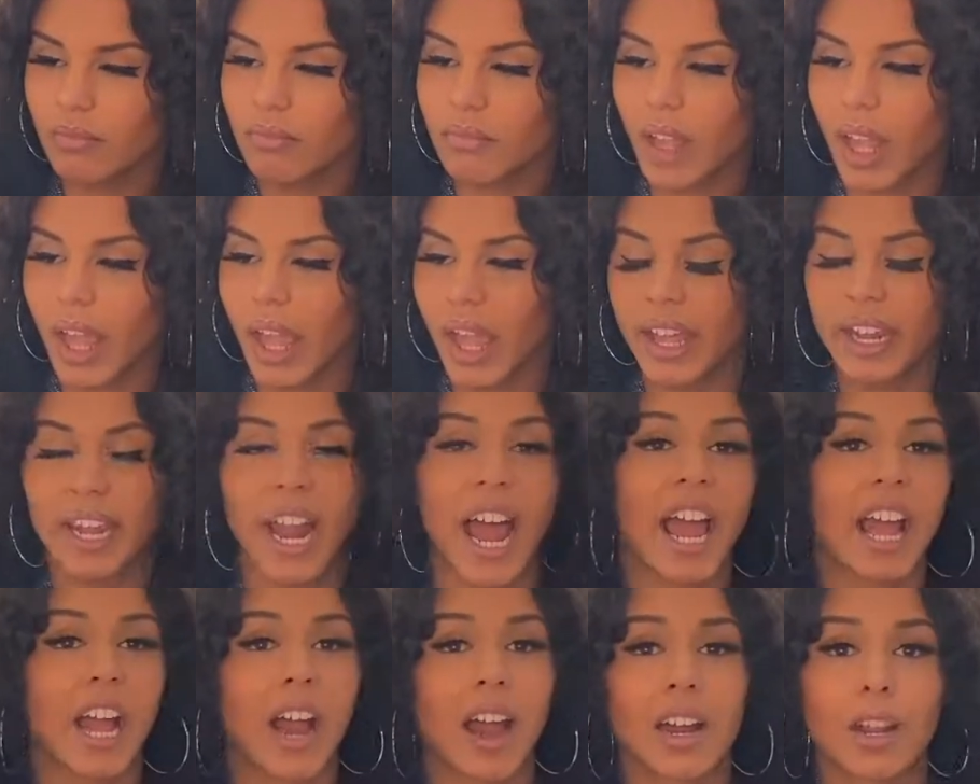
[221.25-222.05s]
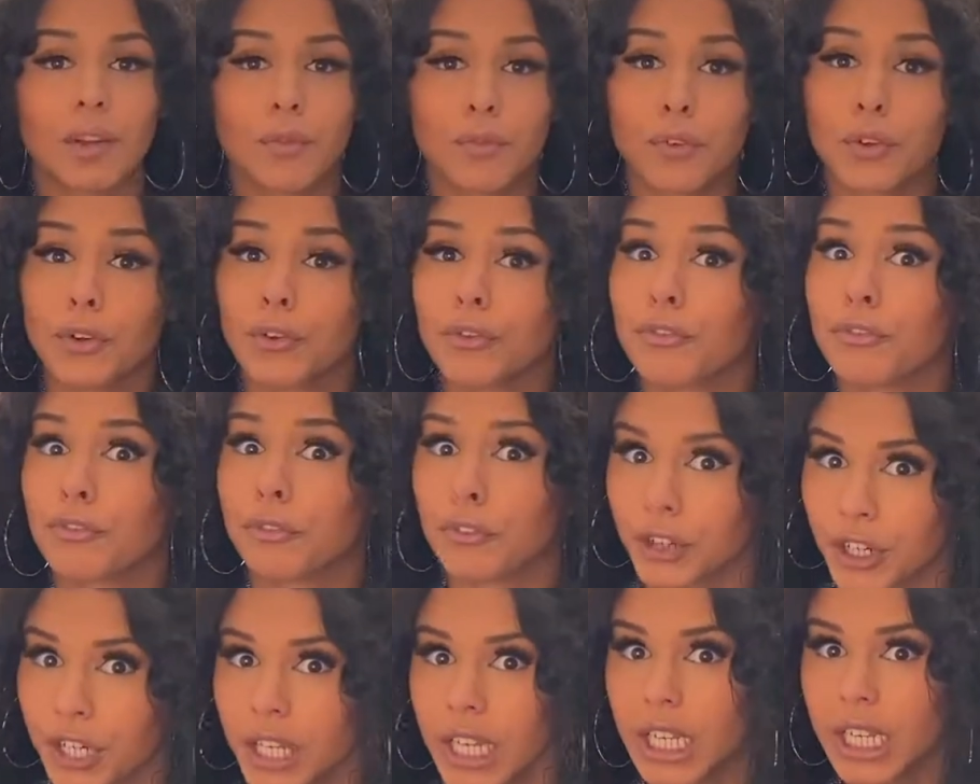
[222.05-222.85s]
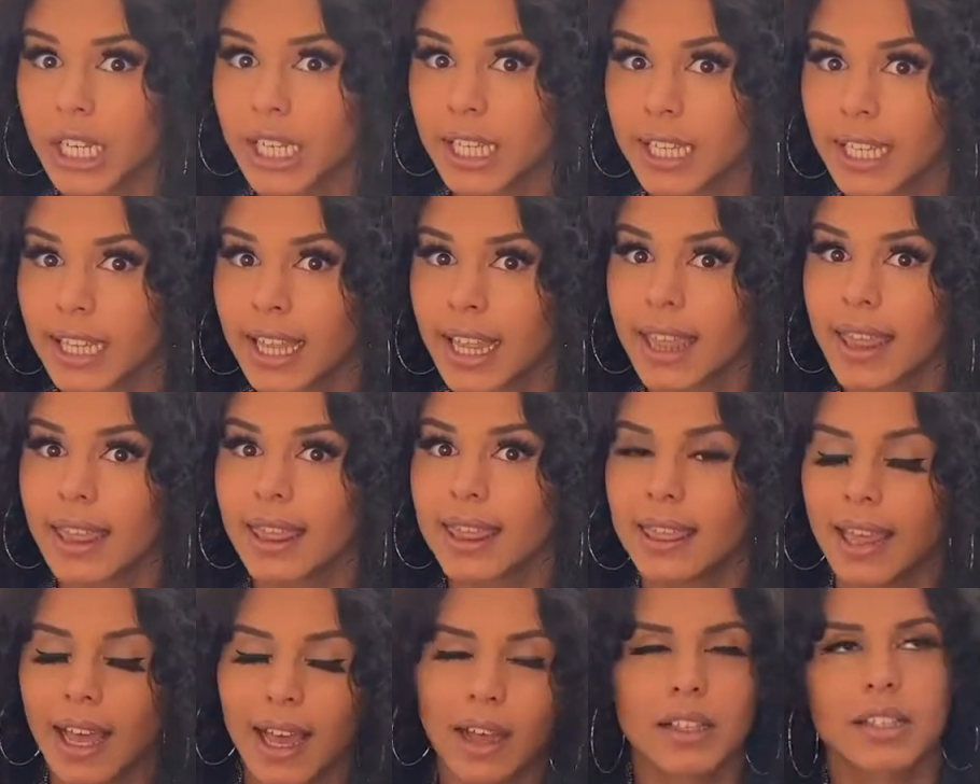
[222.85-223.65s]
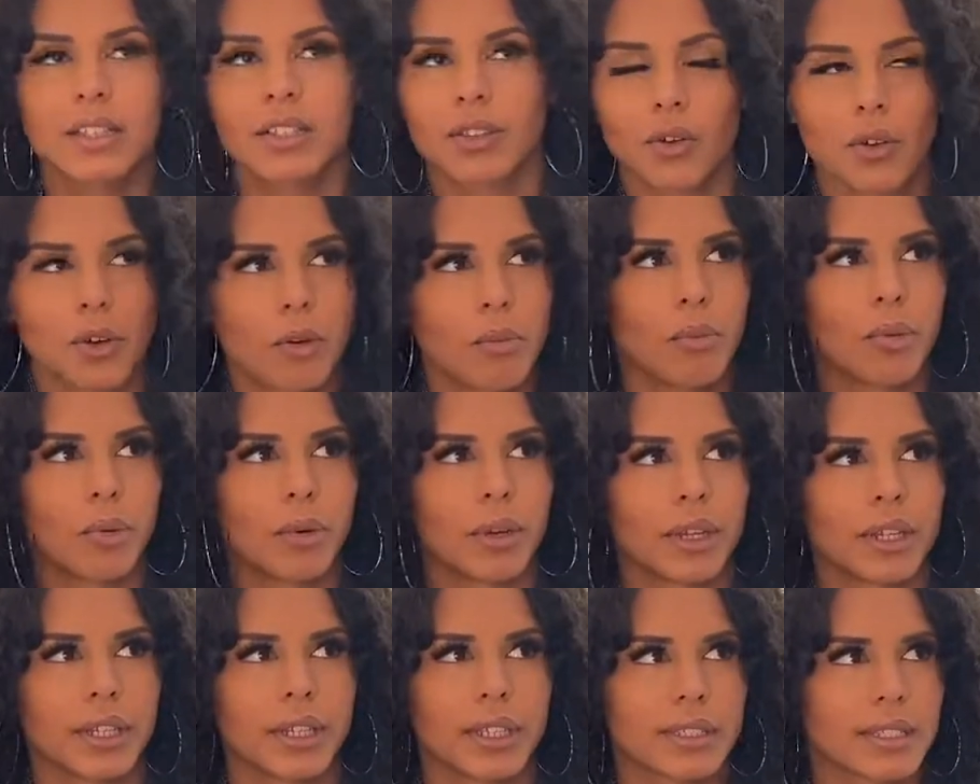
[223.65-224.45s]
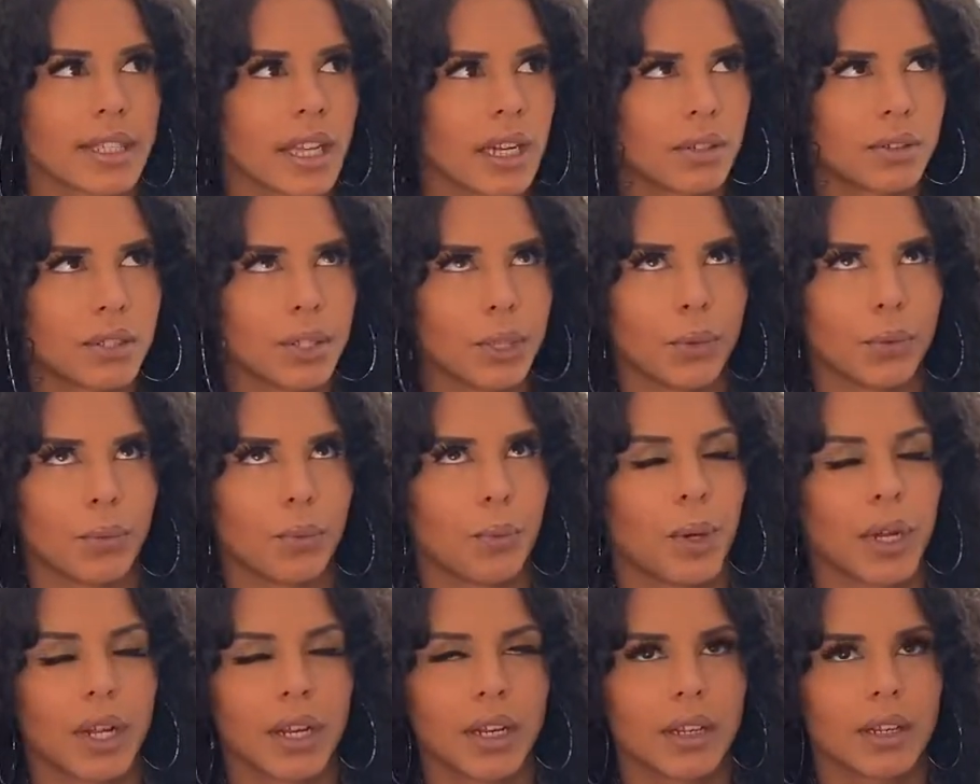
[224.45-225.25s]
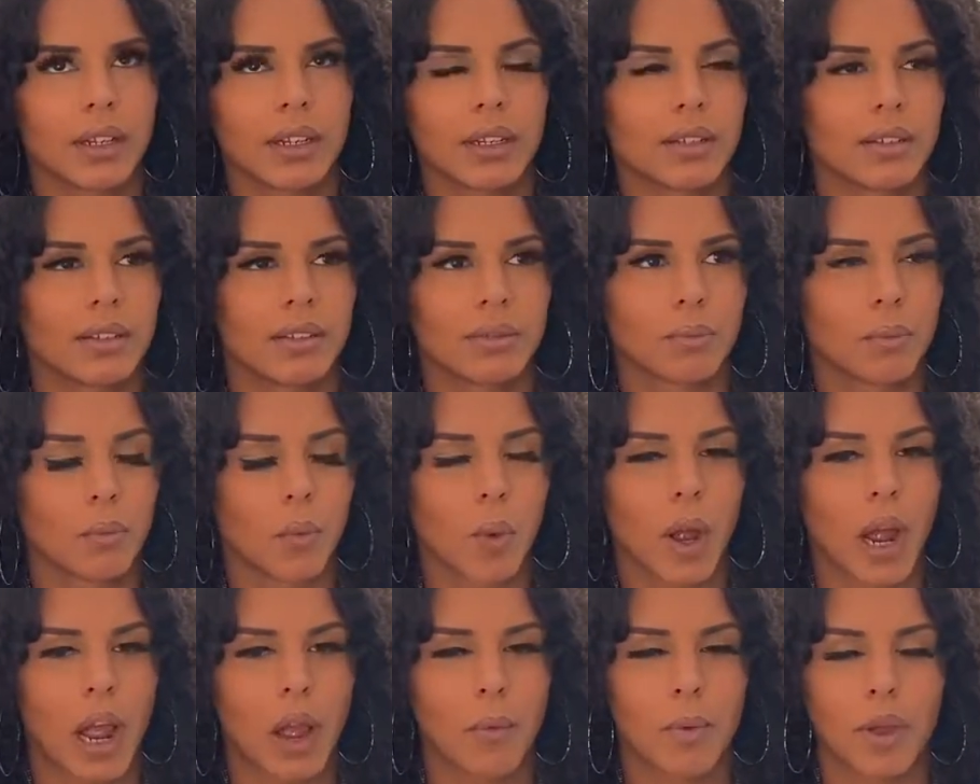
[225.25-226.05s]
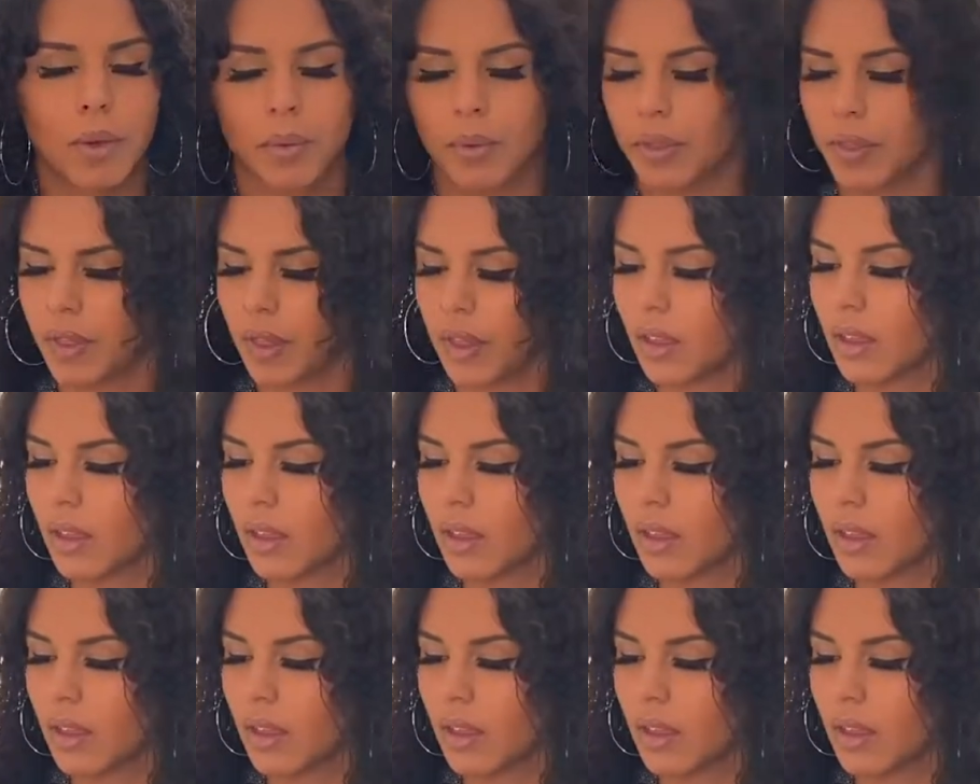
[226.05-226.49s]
And I got it for free. That's the whole point, because I don't know where I went with it.